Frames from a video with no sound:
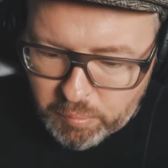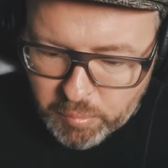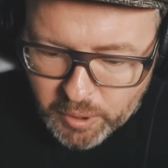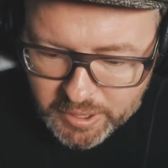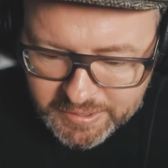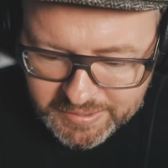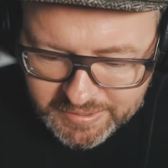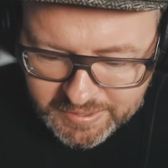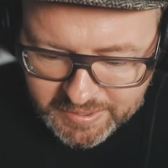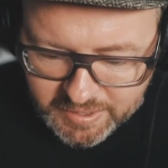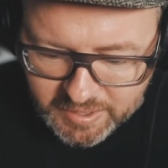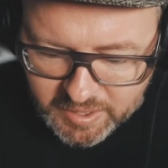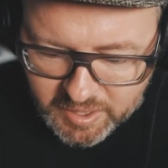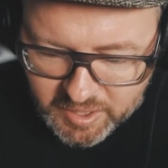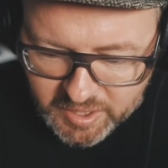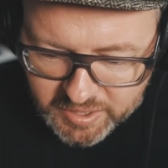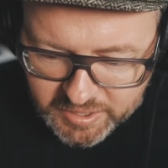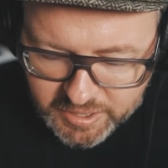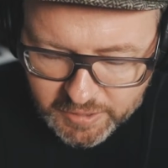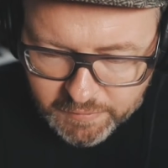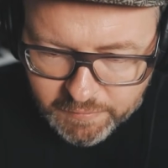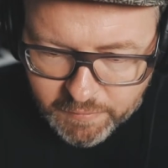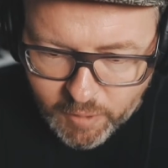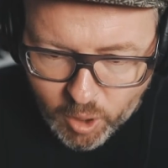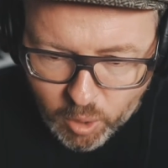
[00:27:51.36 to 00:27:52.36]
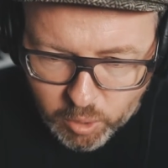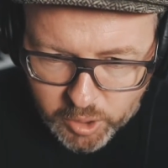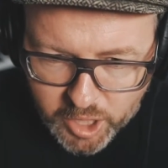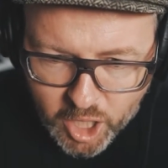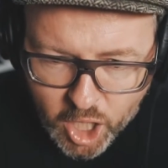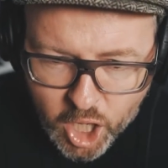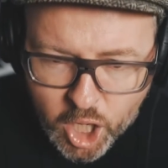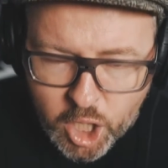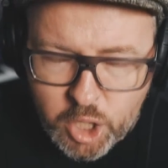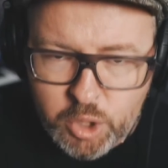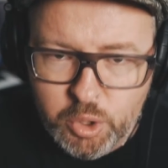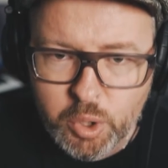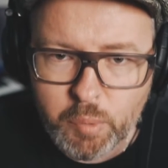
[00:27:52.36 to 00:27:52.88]
but to devote
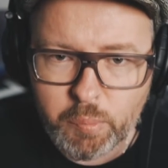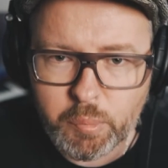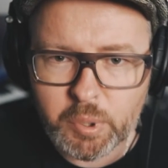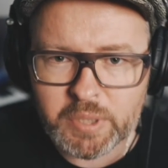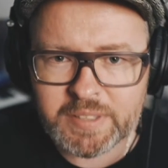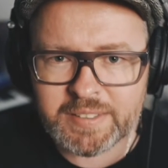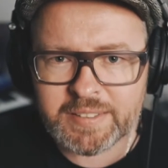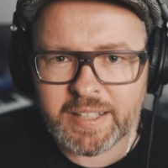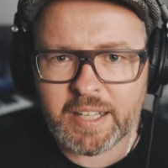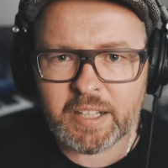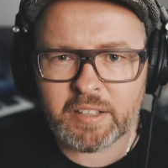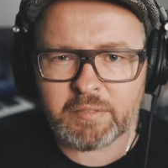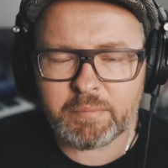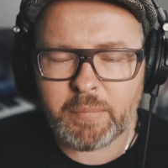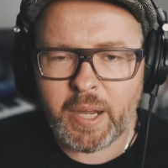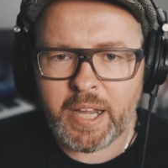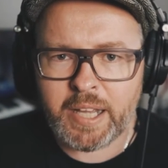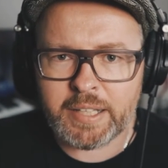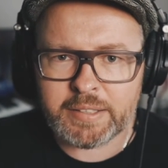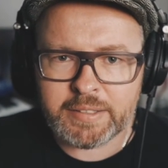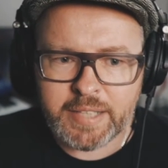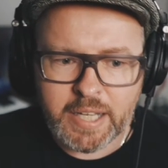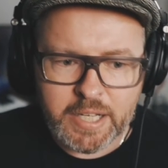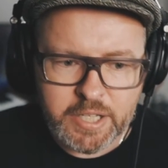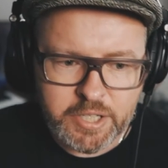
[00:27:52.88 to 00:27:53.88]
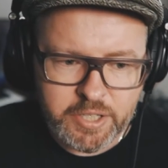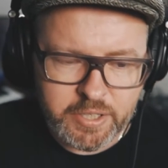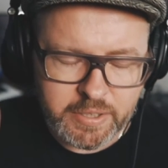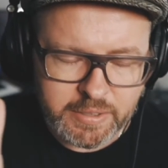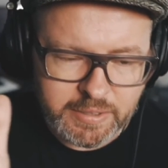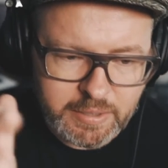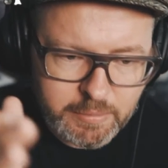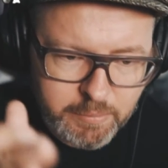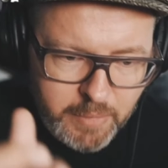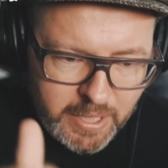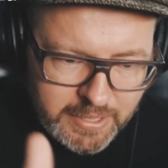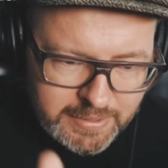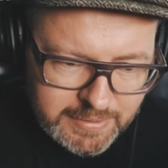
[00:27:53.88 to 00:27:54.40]
100% of my attention
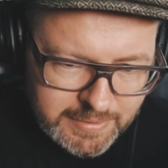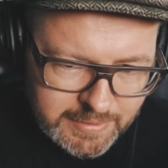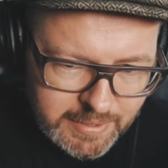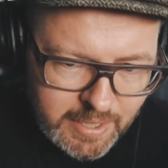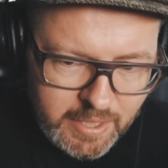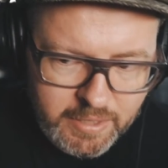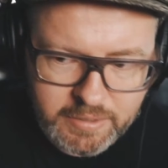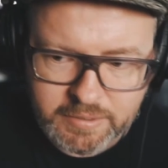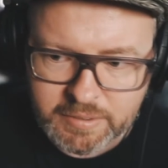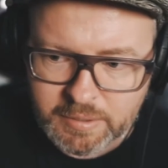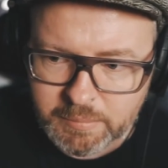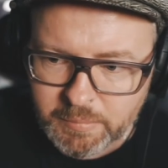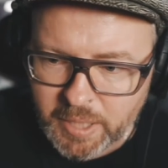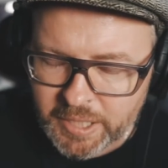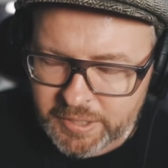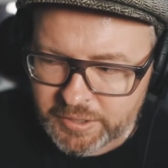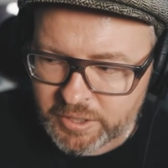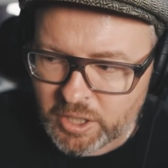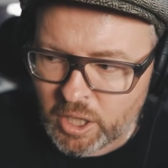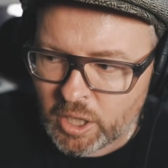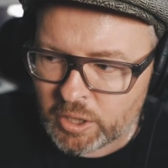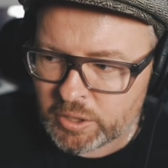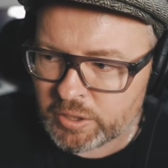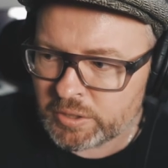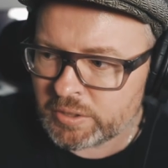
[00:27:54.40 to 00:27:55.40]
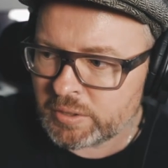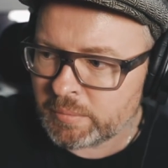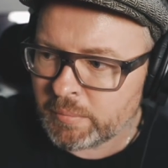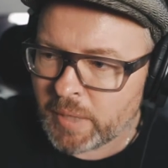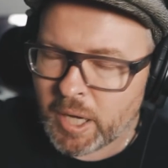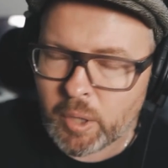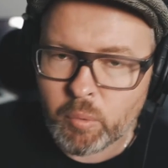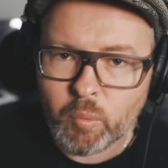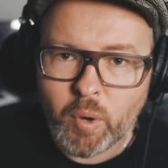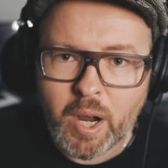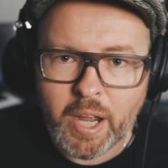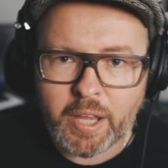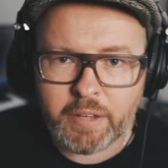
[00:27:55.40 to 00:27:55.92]
to my son, to my daughter, to
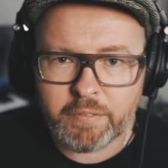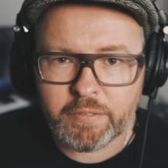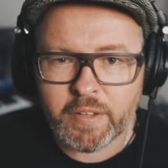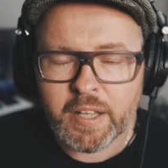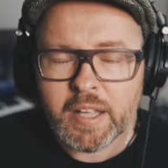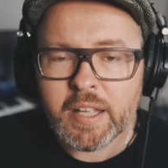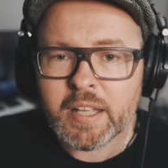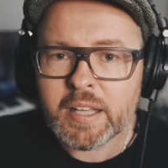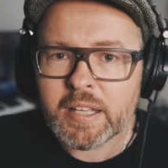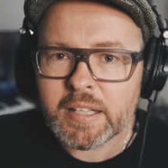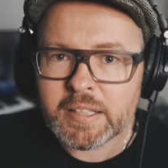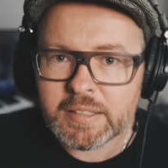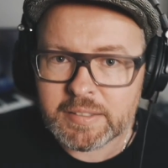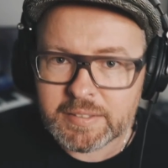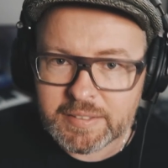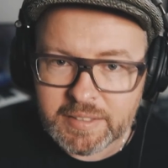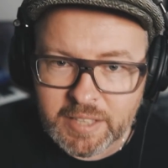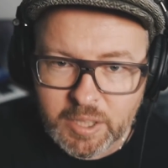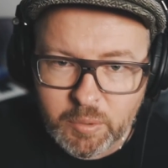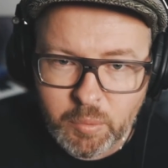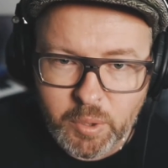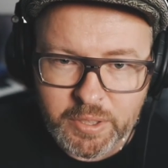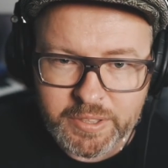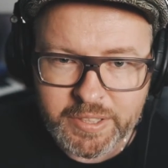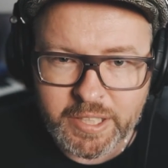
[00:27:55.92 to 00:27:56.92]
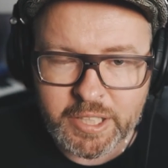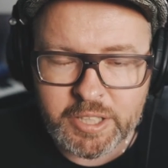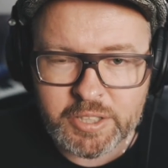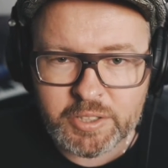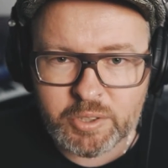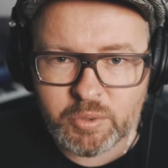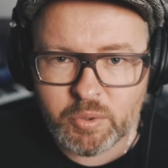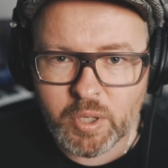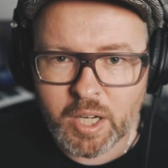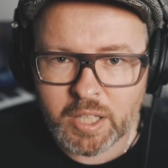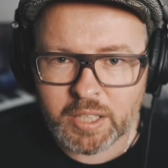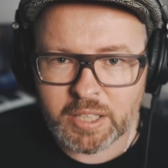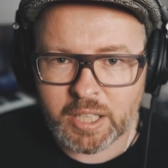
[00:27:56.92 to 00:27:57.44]
my wife, see what they're
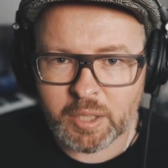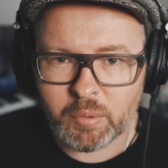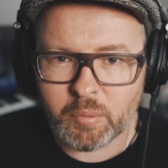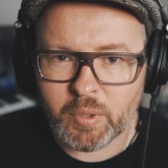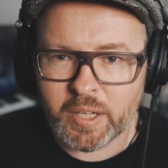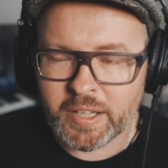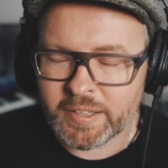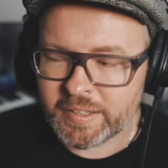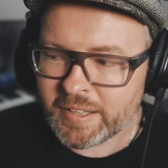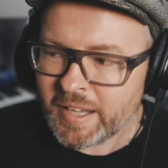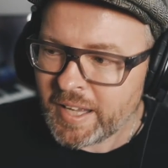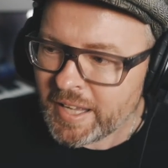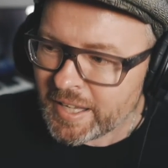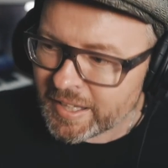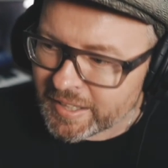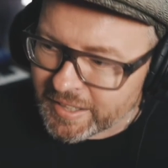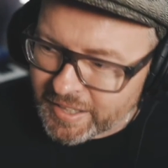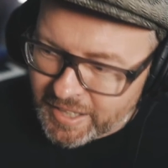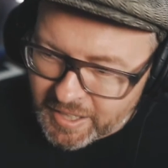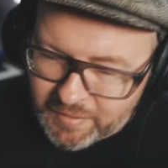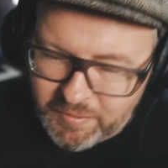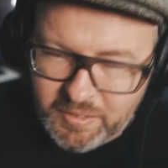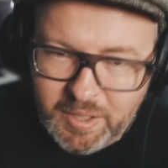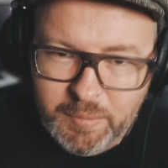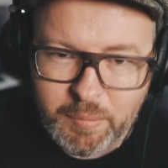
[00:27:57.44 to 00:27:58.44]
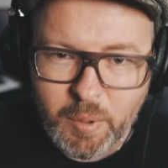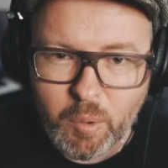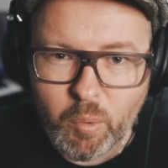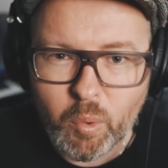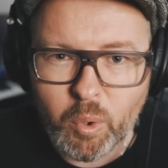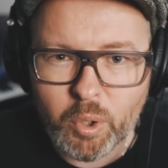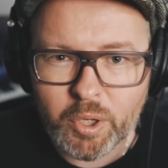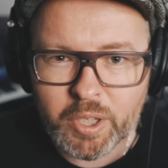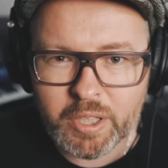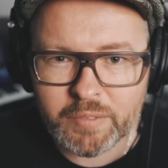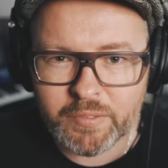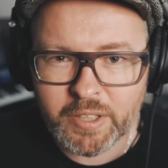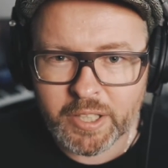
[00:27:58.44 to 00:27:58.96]
struggling with, give them a
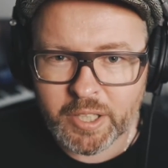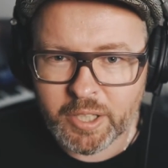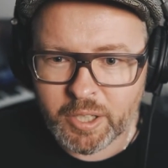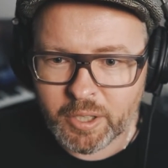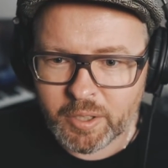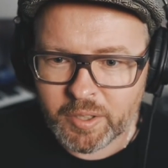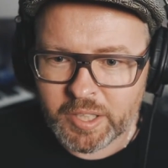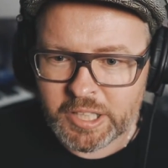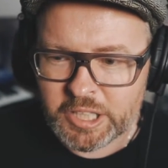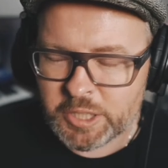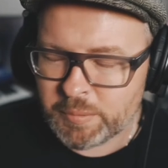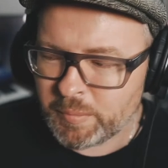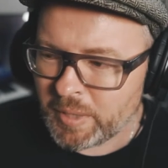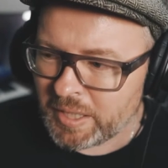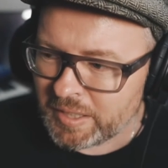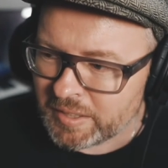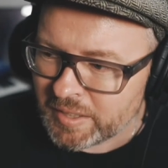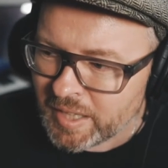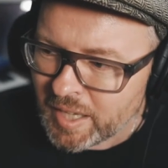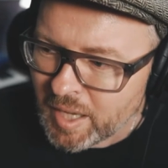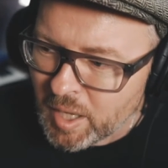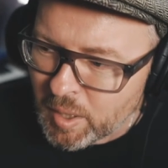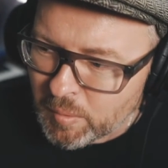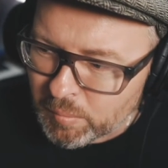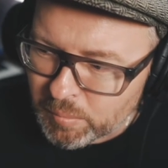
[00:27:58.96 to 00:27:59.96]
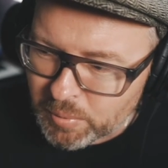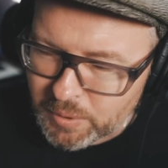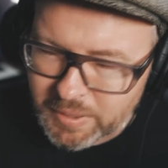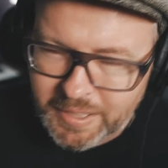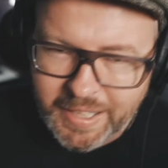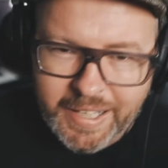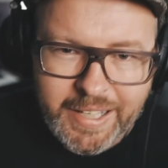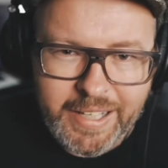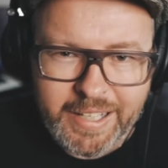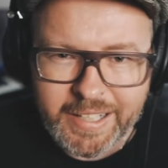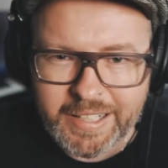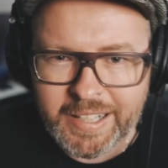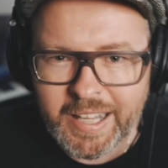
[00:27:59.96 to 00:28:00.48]
word of encouragement,
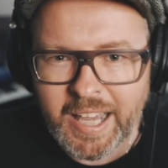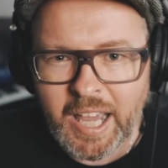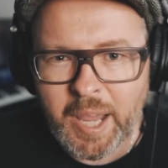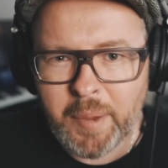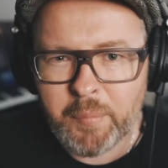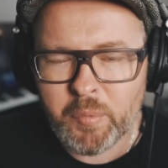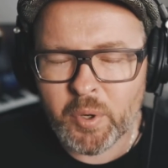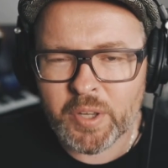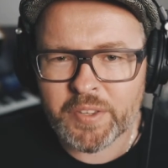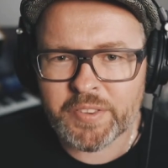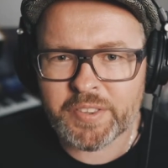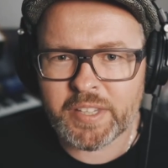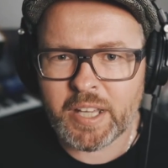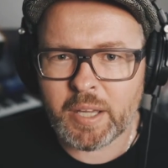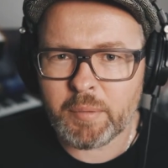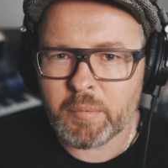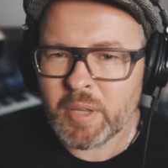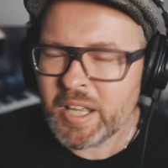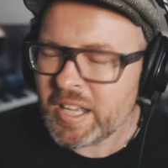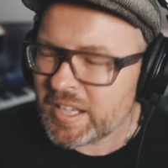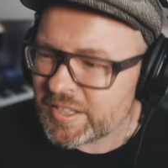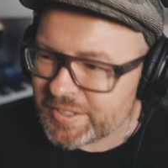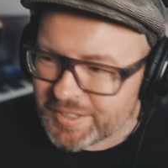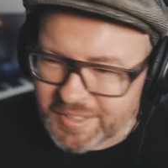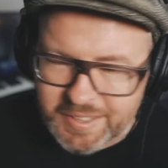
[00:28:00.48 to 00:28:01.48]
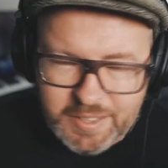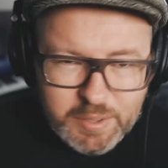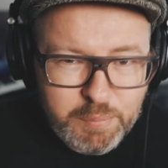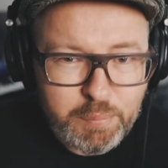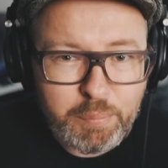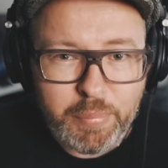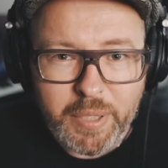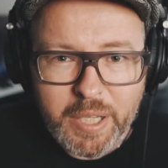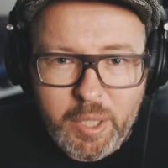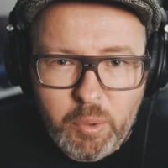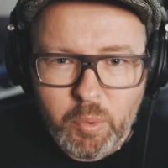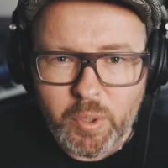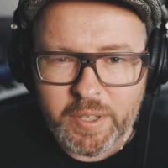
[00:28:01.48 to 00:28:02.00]
play a game with them,
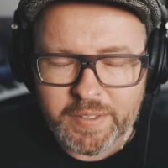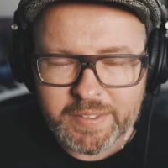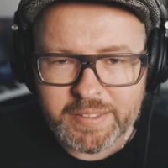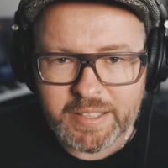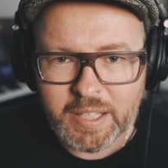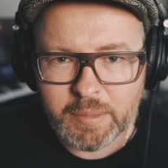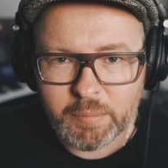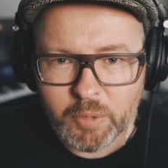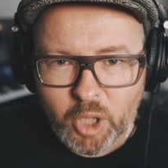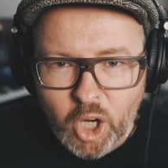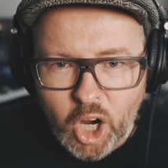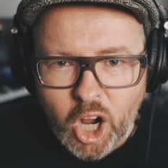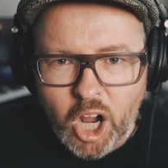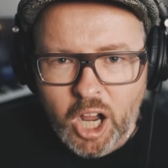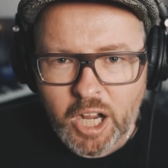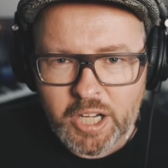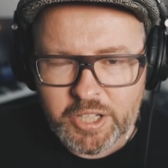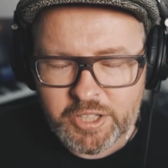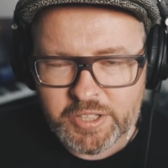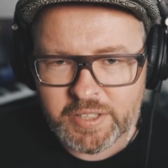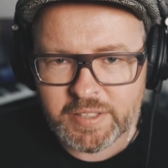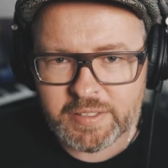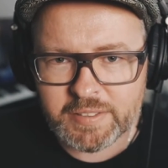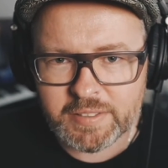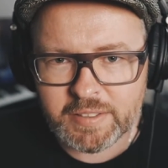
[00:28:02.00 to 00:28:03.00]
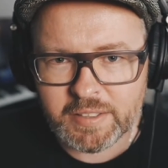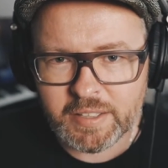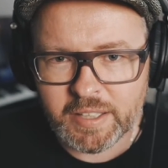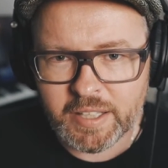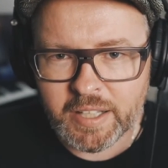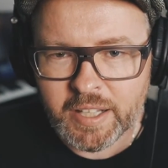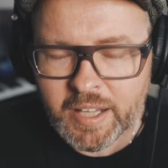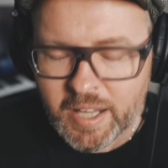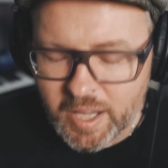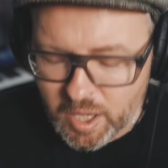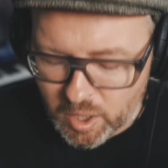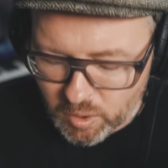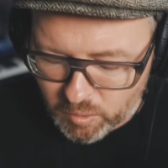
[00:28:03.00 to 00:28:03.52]
just be with them
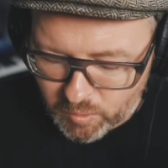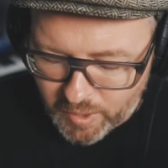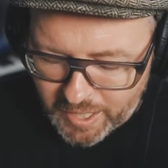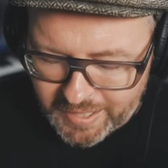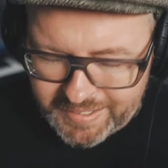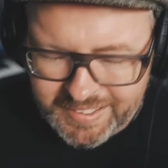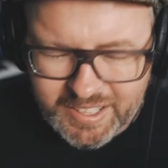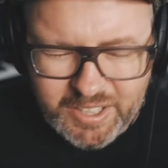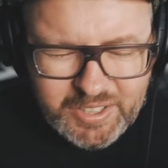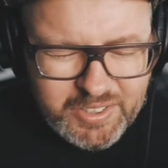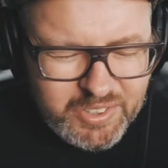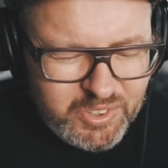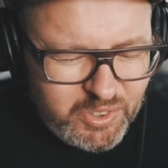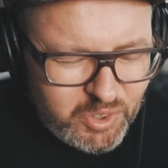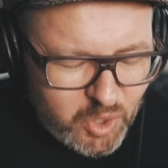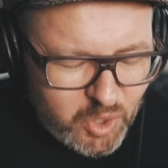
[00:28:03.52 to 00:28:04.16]
consciously, right? There's